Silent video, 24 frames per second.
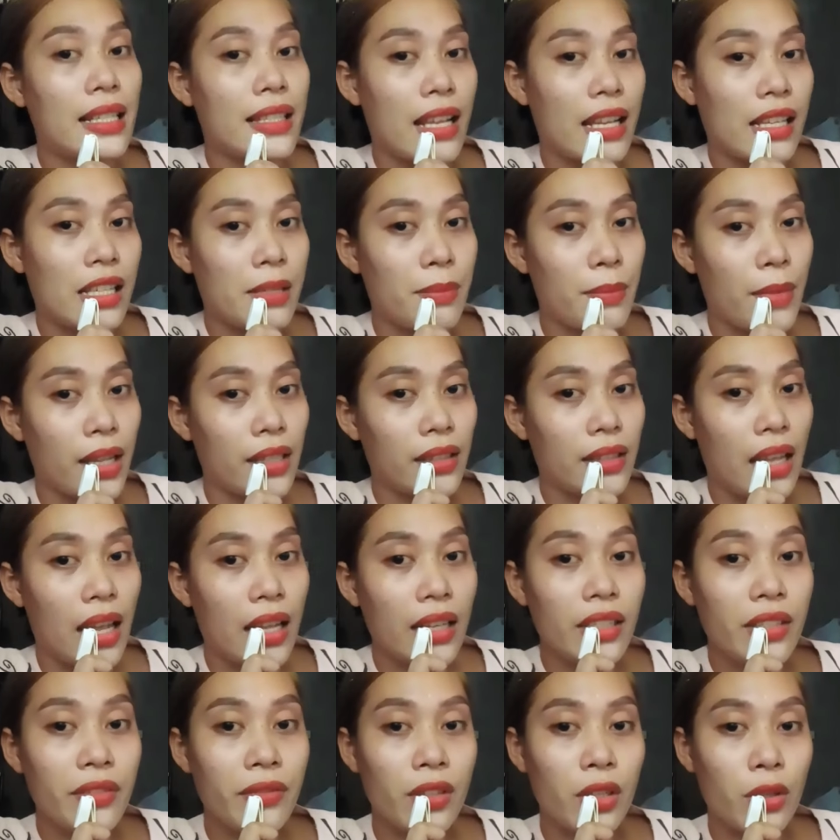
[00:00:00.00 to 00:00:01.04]
assessment,
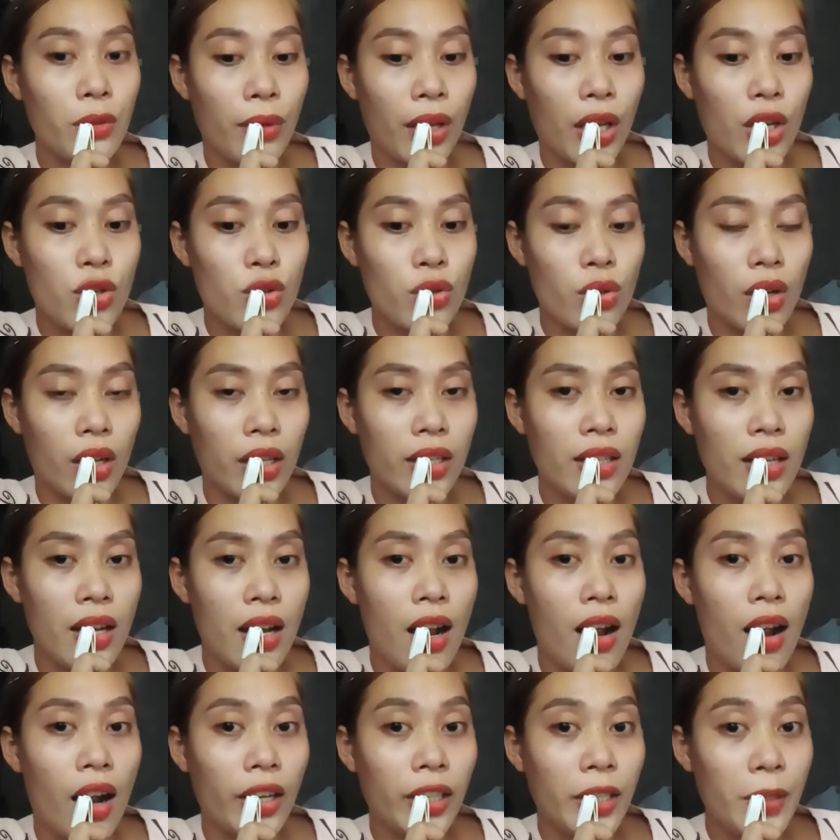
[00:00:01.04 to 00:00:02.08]
and evaluation
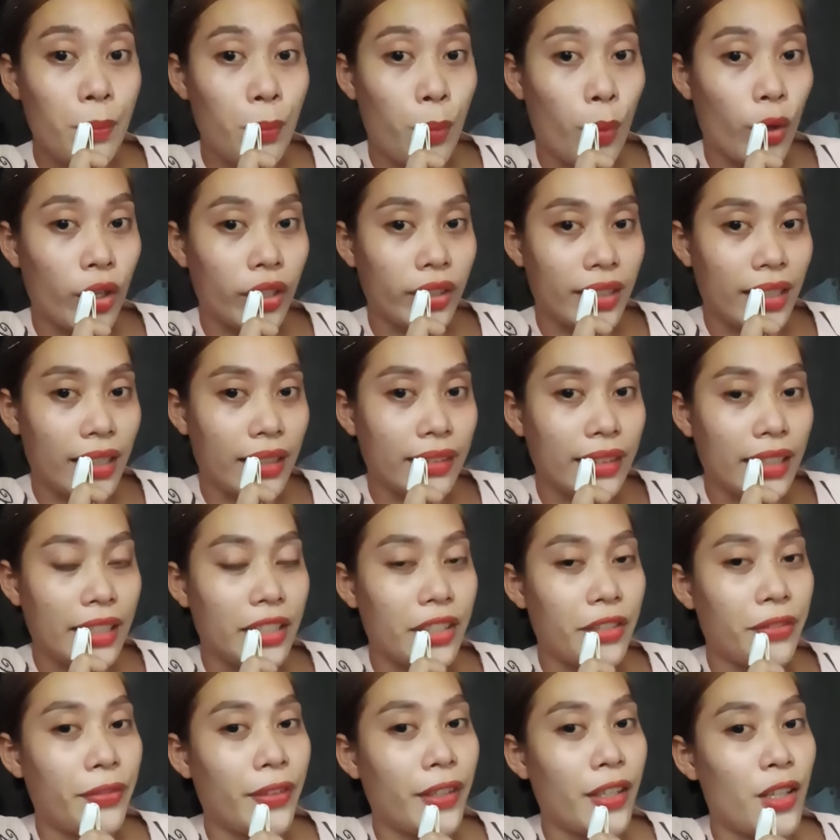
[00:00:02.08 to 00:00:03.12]
are important in
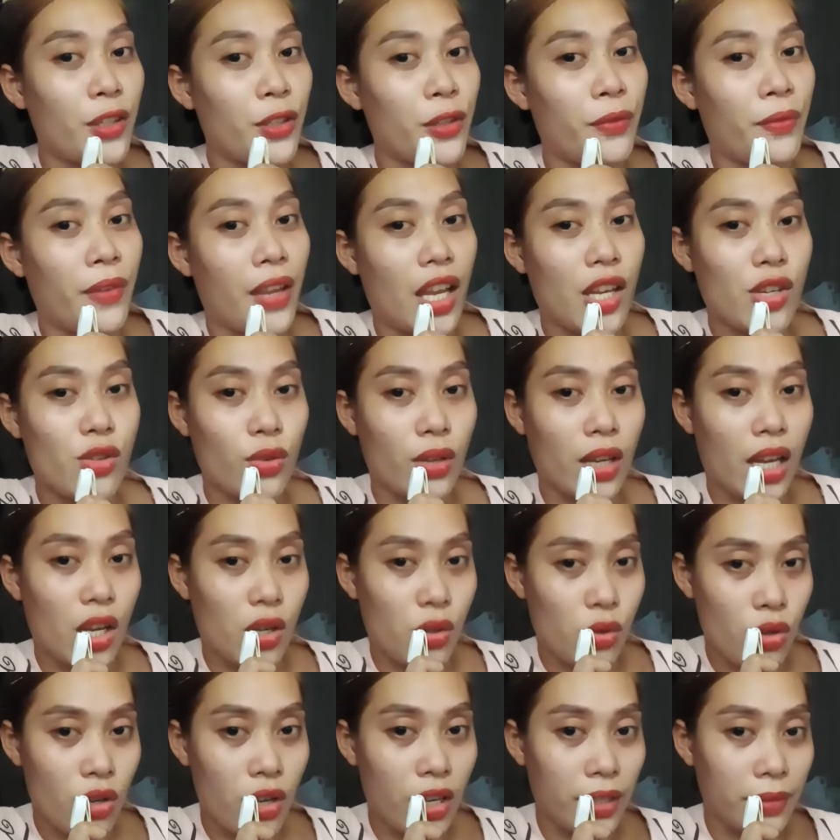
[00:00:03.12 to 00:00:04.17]
the field of
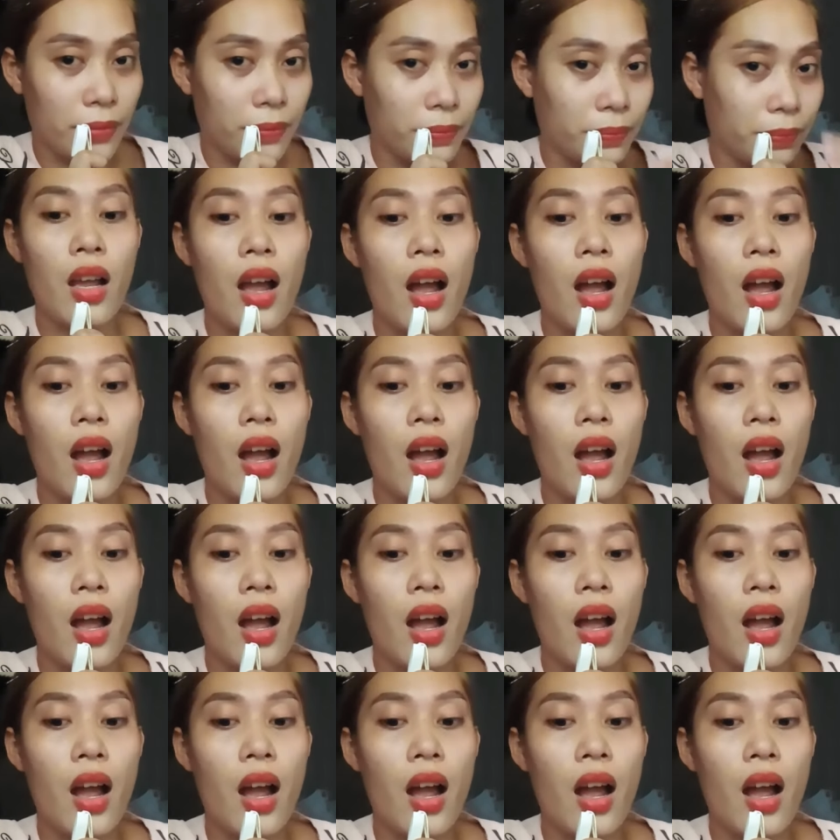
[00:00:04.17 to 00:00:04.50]
education.